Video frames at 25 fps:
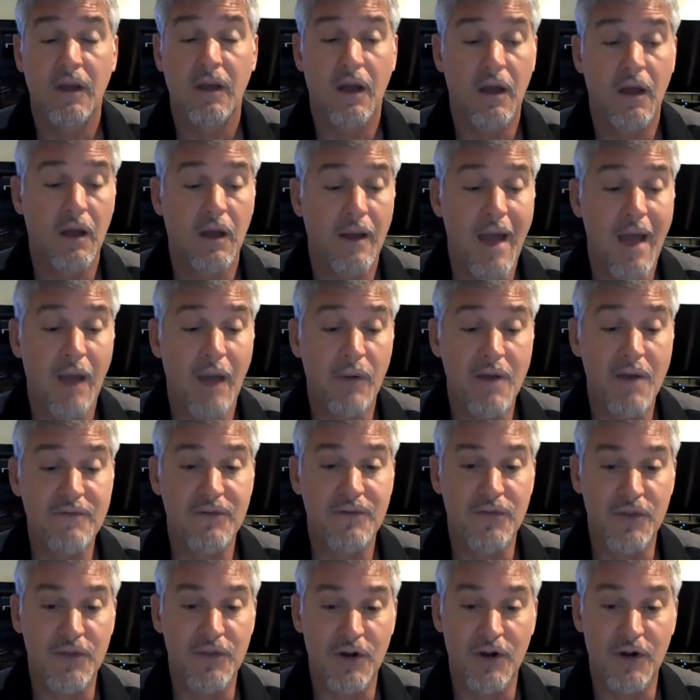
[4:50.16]

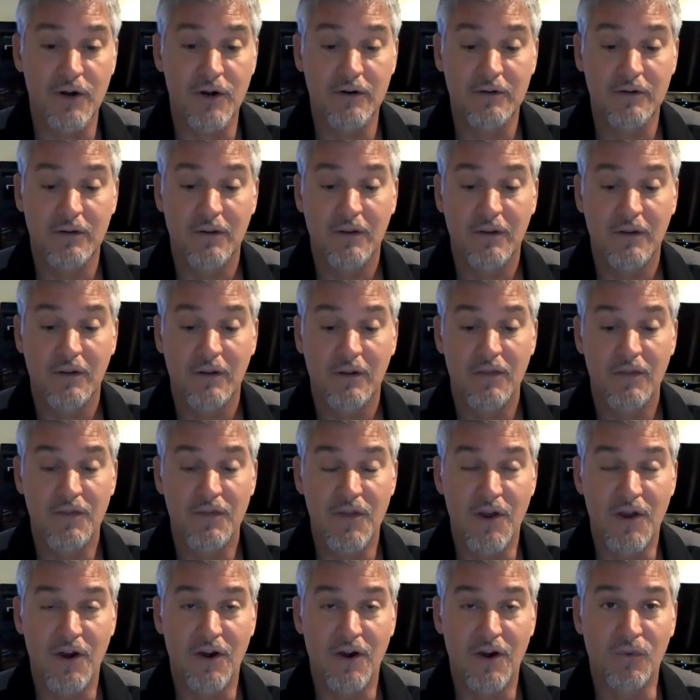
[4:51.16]
However, they're
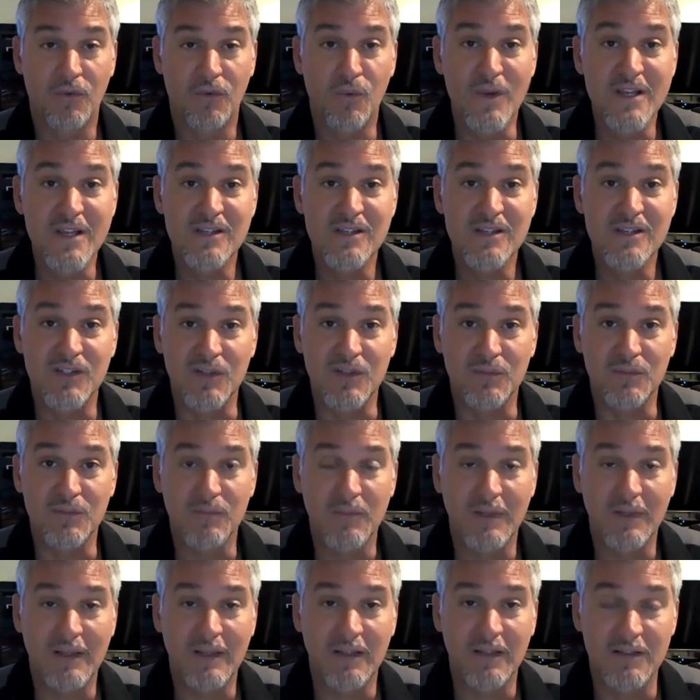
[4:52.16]
their
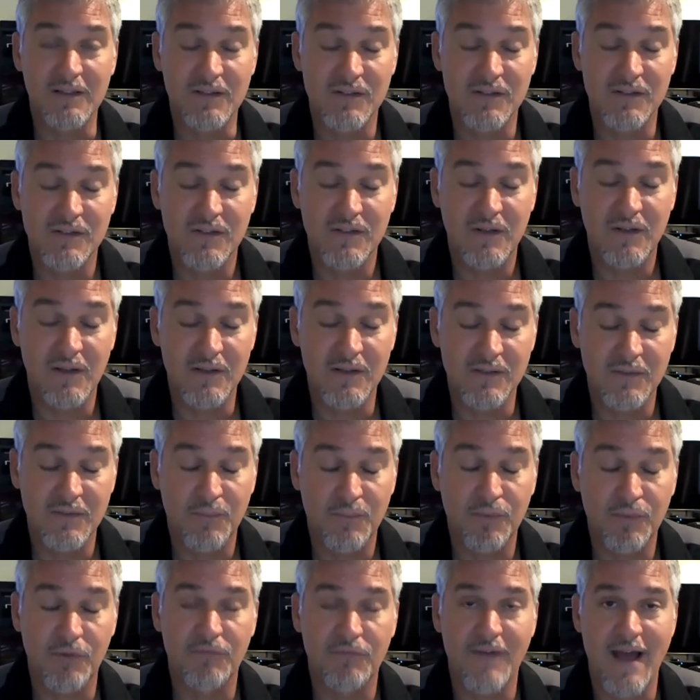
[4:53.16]
wisdom is
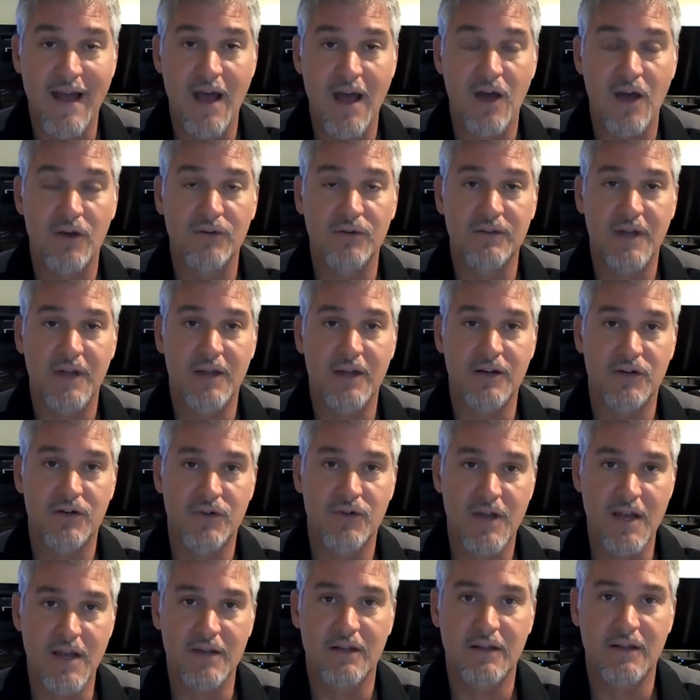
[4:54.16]
profound and
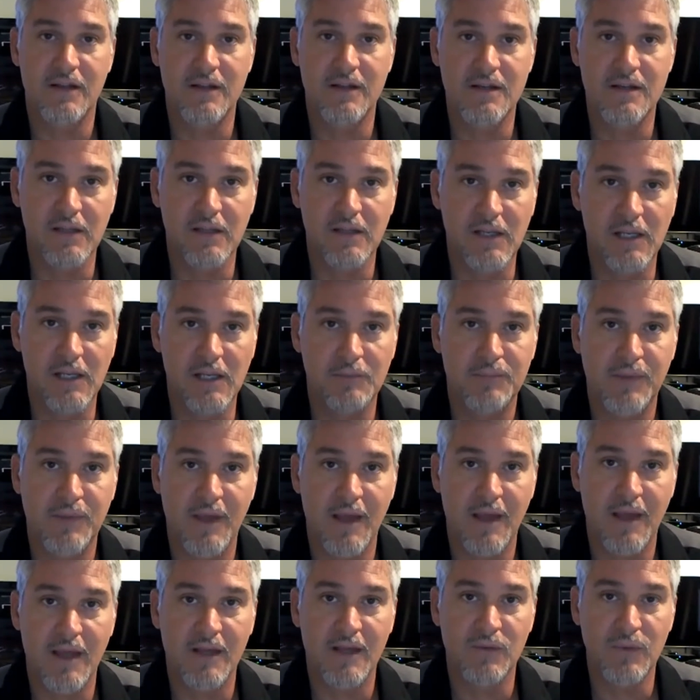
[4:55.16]
great and deep,
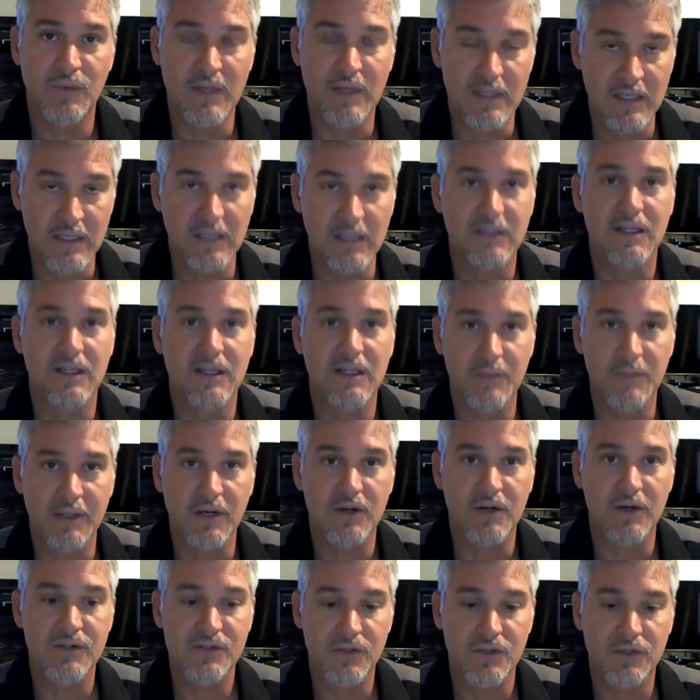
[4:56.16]
and we need them in
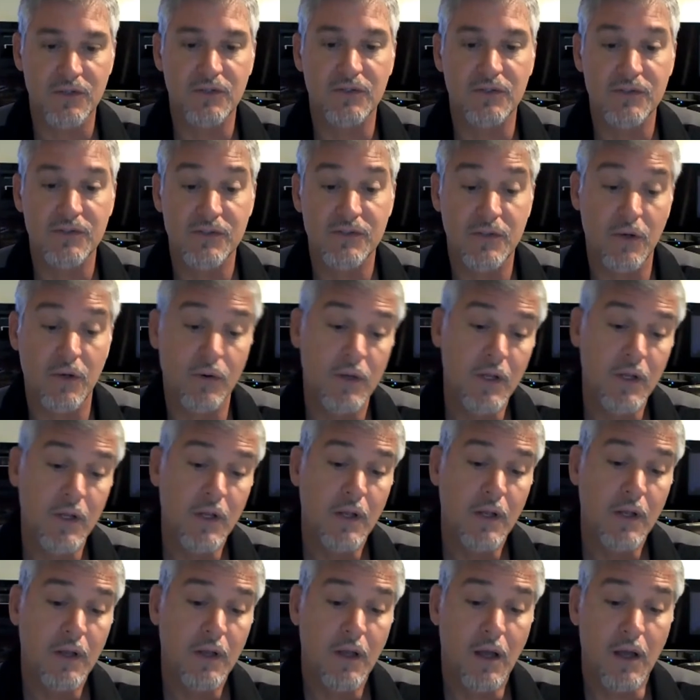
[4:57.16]
our circle. So
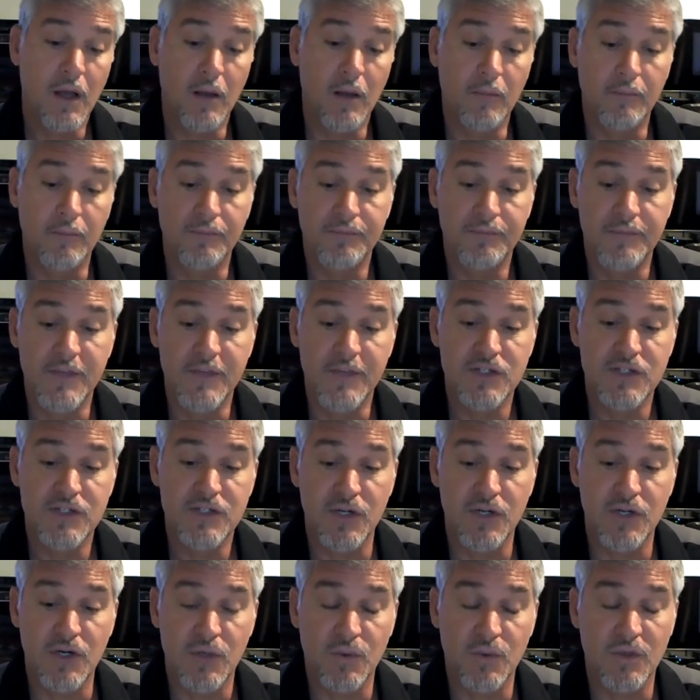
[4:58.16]
this
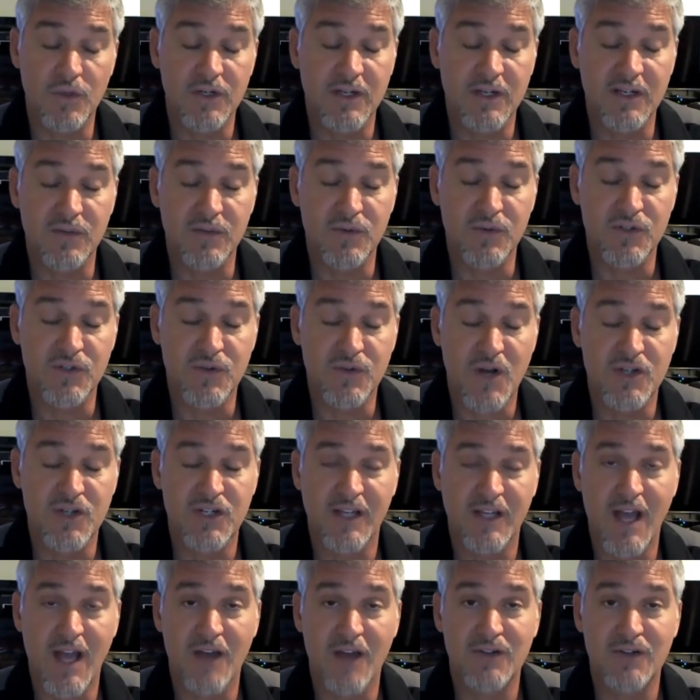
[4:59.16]
year we're
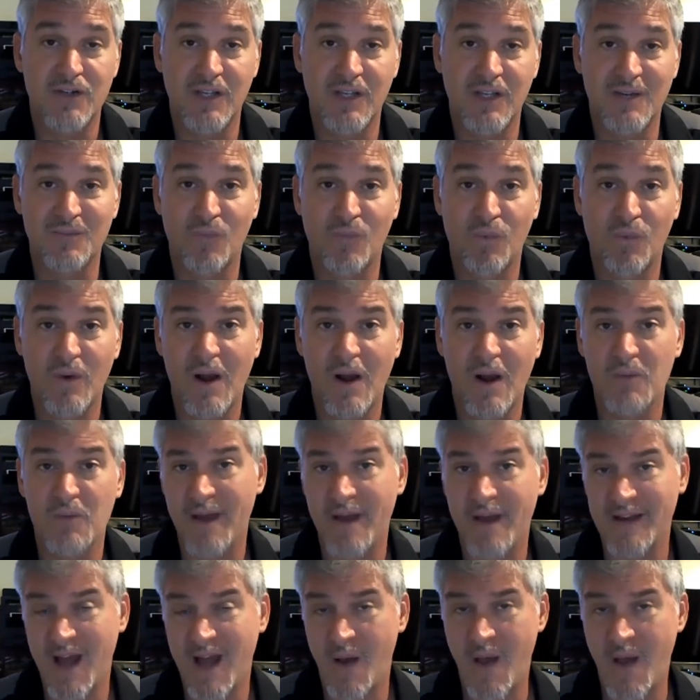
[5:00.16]
stretching out to get,
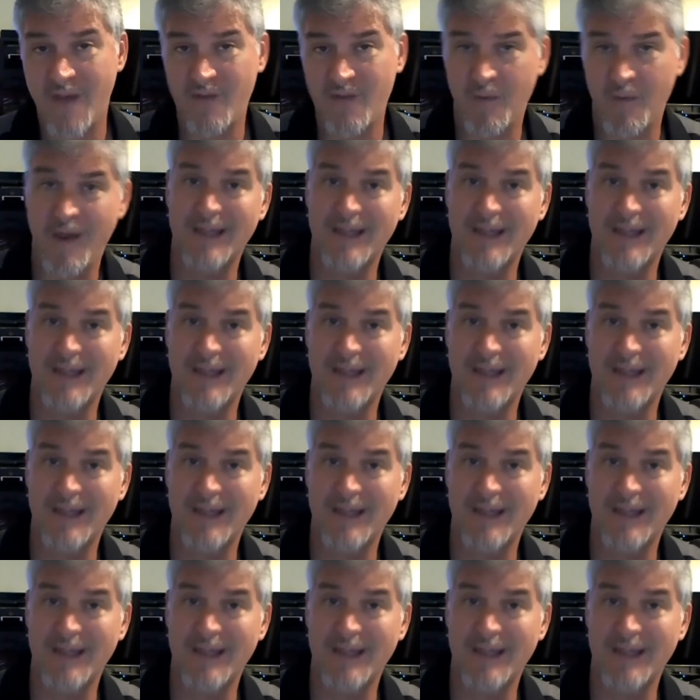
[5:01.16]
right now we have about